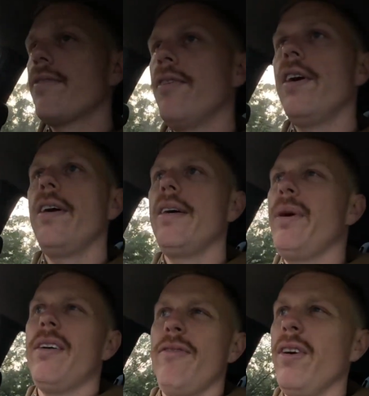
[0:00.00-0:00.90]

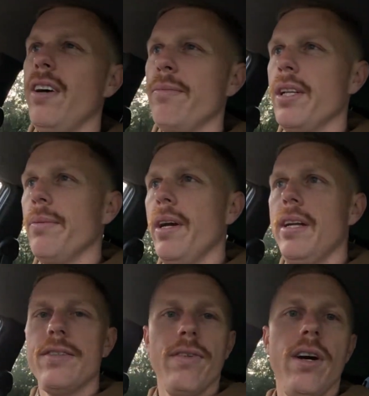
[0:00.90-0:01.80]
about 5
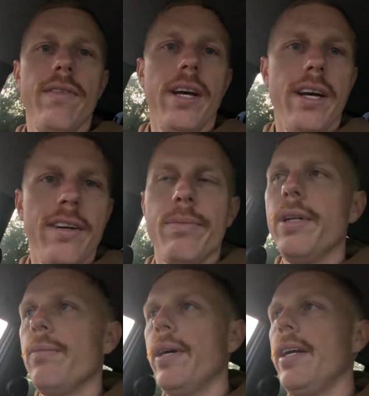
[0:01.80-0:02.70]
millimeters, 5.5
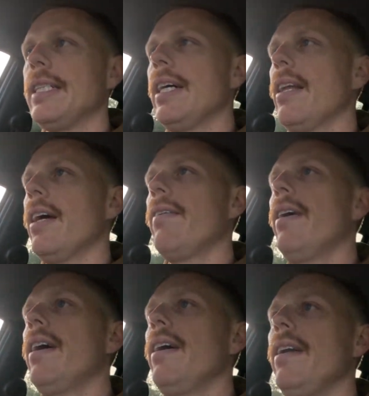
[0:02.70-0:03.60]
millimeters out of that
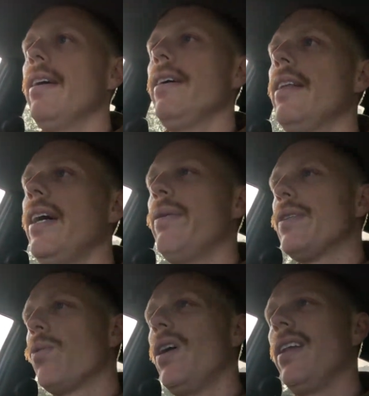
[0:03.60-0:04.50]
rain. That
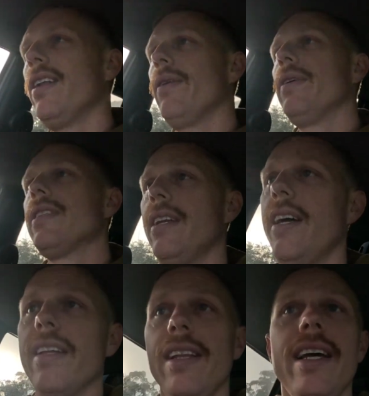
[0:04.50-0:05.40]
was
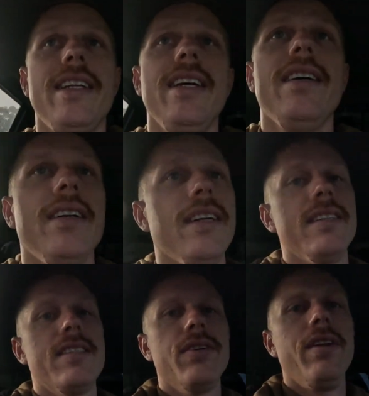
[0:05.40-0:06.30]
another letdown,
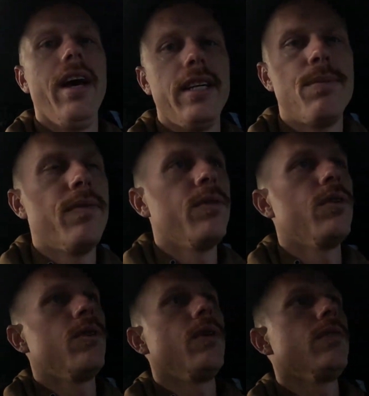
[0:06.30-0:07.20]
because 2 days
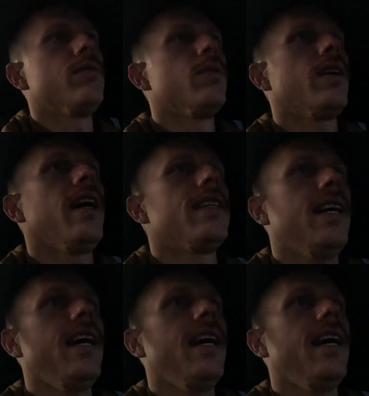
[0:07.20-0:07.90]
before we were forecast